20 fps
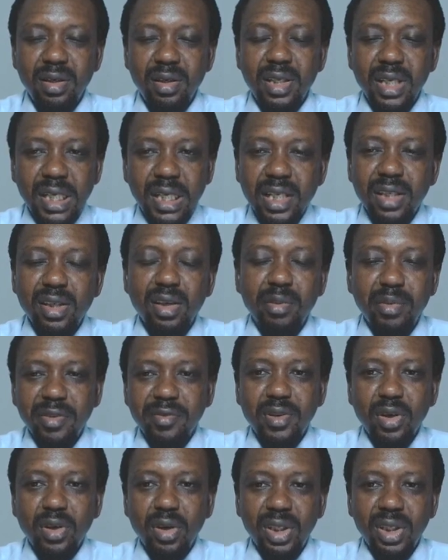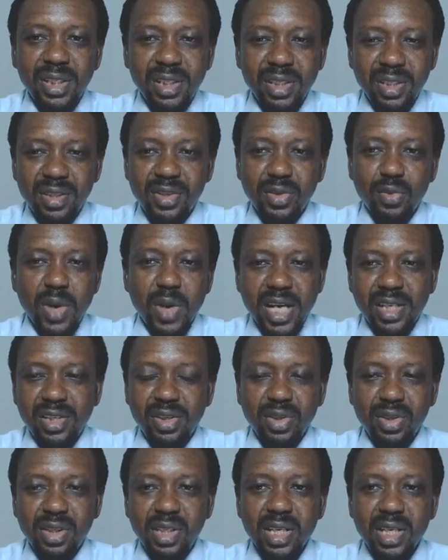the kingdom of God and his
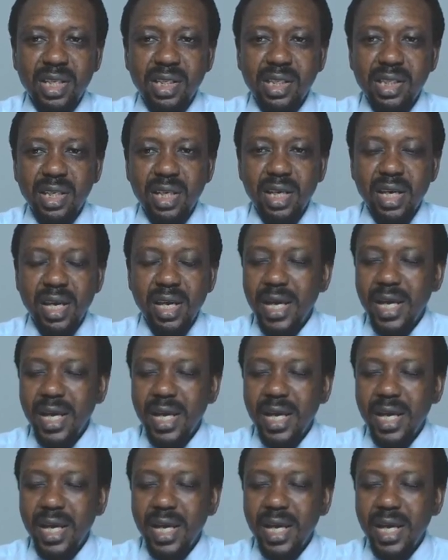righteousness,